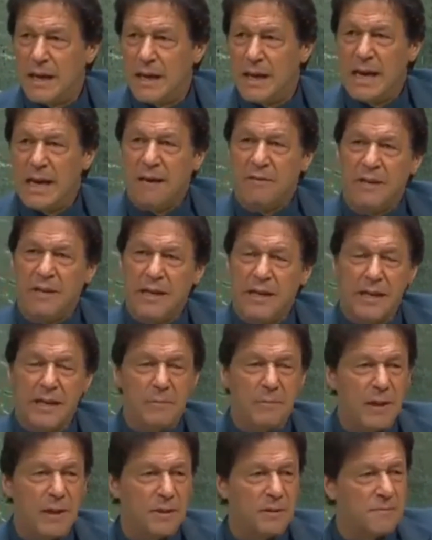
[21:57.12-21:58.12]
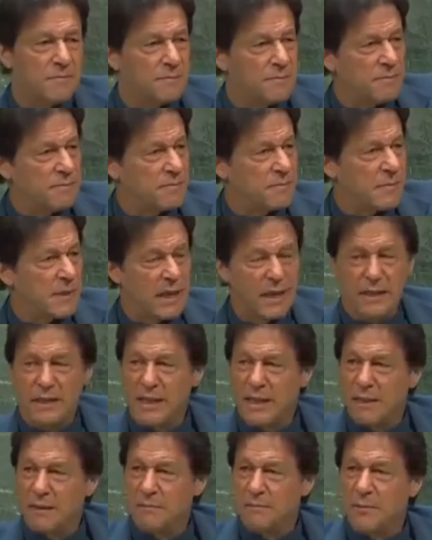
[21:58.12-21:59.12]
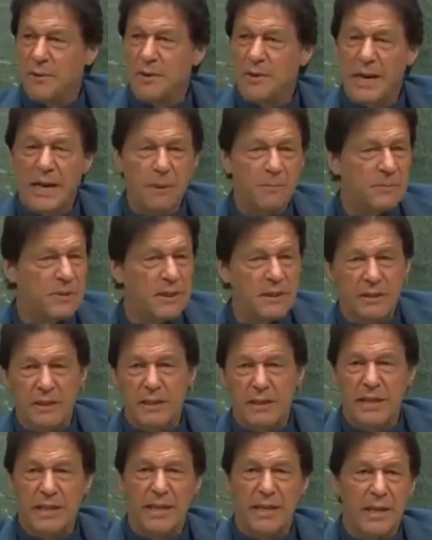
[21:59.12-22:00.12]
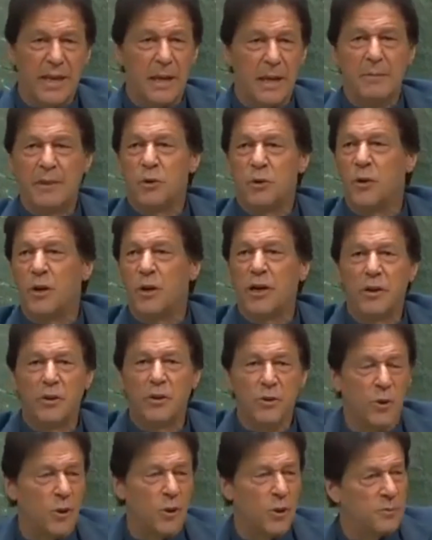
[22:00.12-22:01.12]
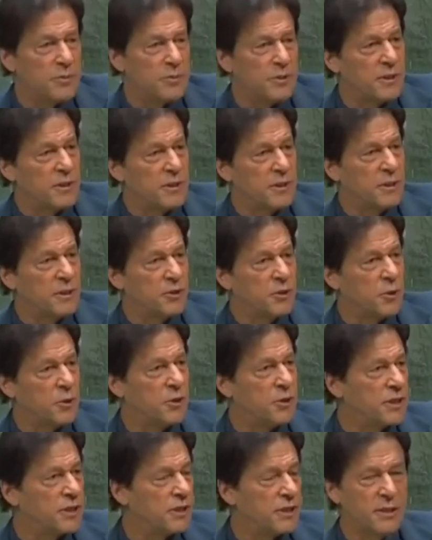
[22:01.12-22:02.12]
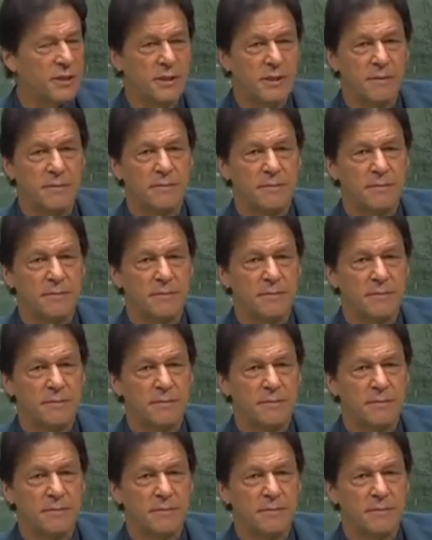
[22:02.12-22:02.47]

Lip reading: I have heard about, and there are rapes, Indian Army going into homes, soldiers.